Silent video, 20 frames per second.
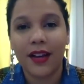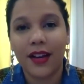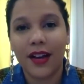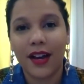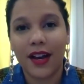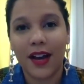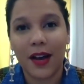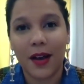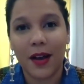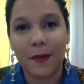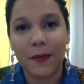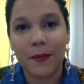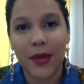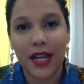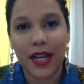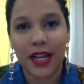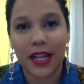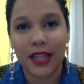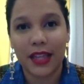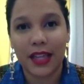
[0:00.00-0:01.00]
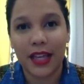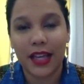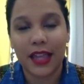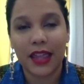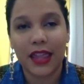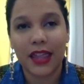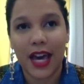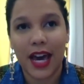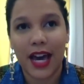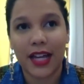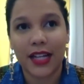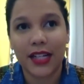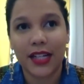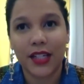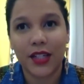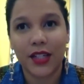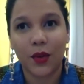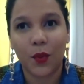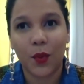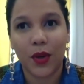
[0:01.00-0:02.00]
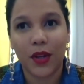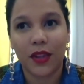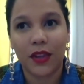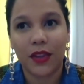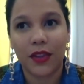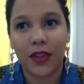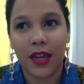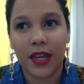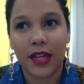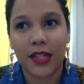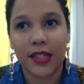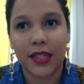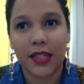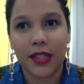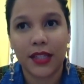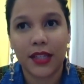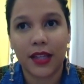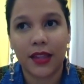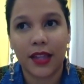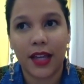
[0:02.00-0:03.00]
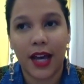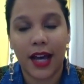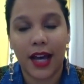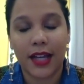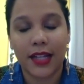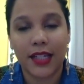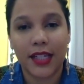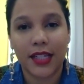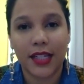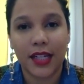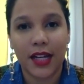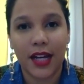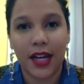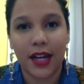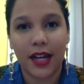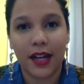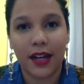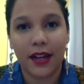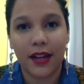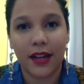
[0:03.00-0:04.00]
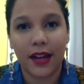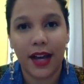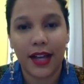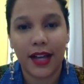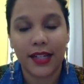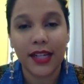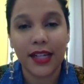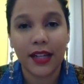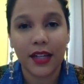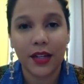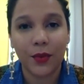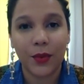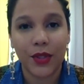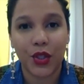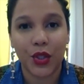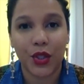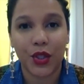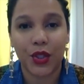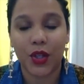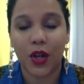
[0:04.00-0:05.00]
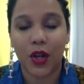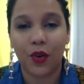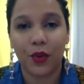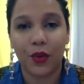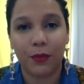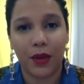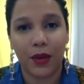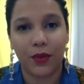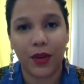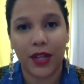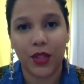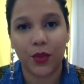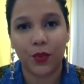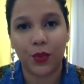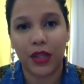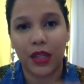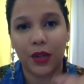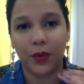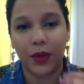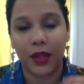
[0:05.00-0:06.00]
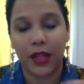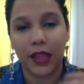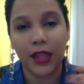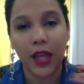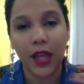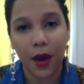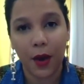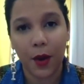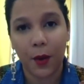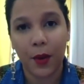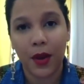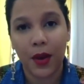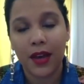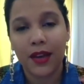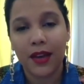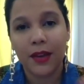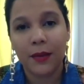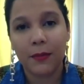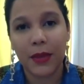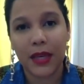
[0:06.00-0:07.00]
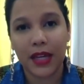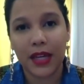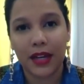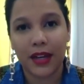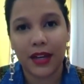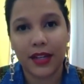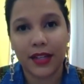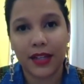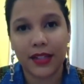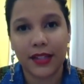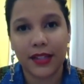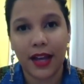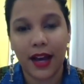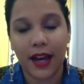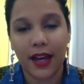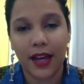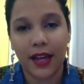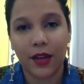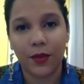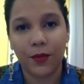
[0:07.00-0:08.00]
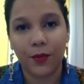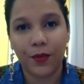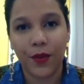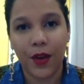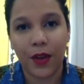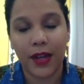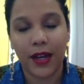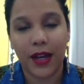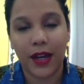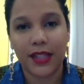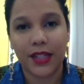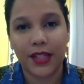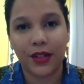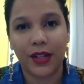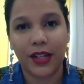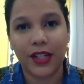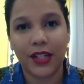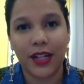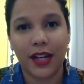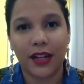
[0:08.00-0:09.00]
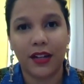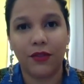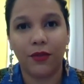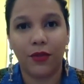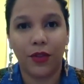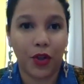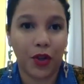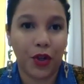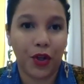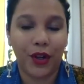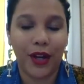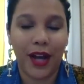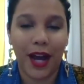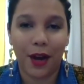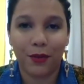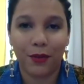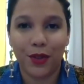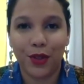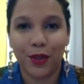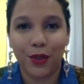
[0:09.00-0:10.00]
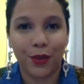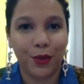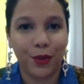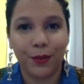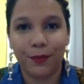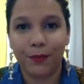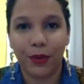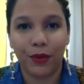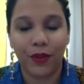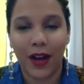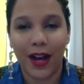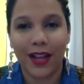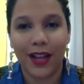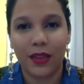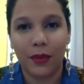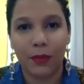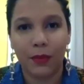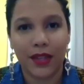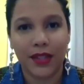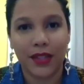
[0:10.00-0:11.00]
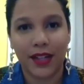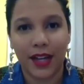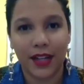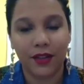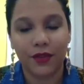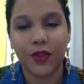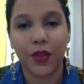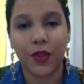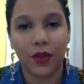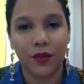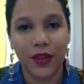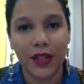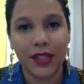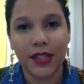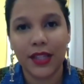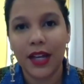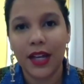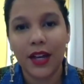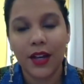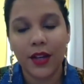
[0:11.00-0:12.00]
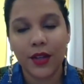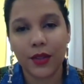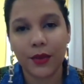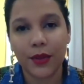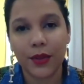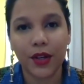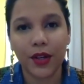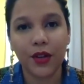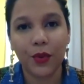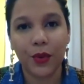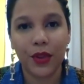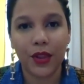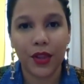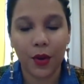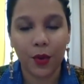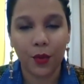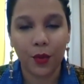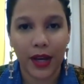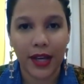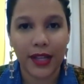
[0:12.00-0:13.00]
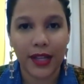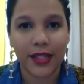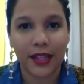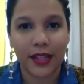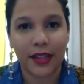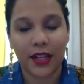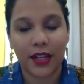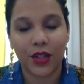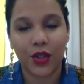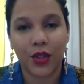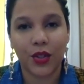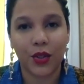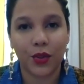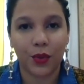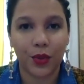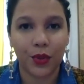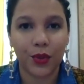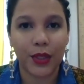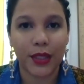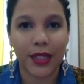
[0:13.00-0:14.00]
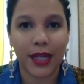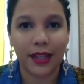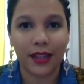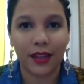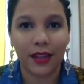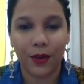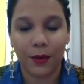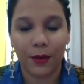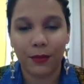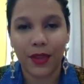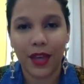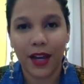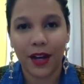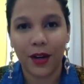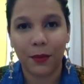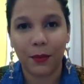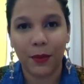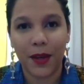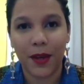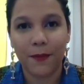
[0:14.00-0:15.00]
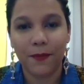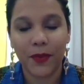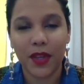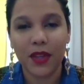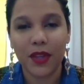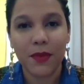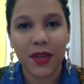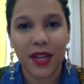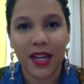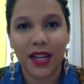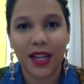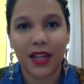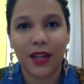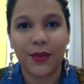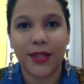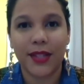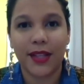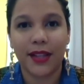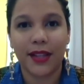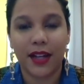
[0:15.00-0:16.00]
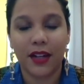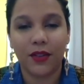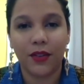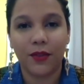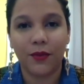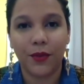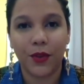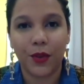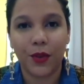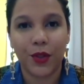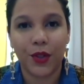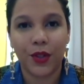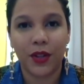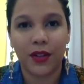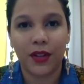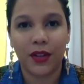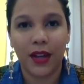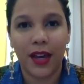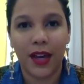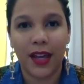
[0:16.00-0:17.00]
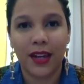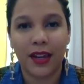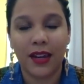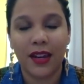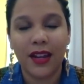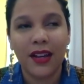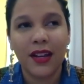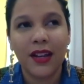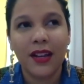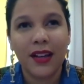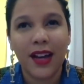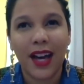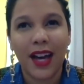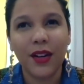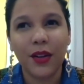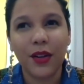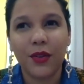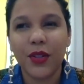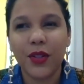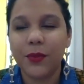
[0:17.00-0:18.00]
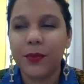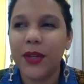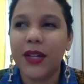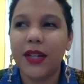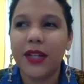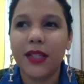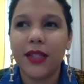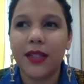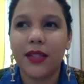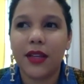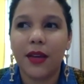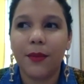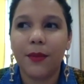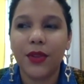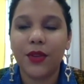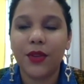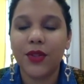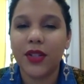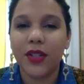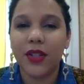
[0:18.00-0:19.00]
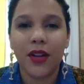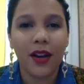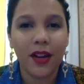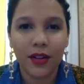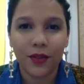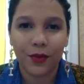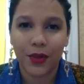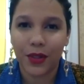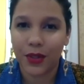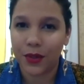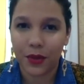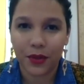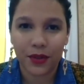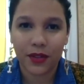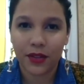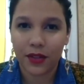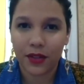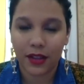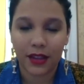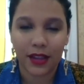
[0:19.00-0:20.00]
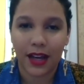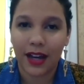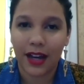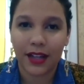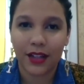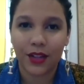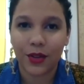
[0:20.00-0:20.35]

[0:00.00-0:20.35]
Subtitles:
And I think that one of the things that I did was just start with my rates really, really low, because I felt like I still needed to kind of learn how to provide the best kind of service. So I started with low rates, and then it just grew steadily from there. But in the beginning, it was a lot of confusion. And I don't know, just because, I mean, there's a ton of resources online.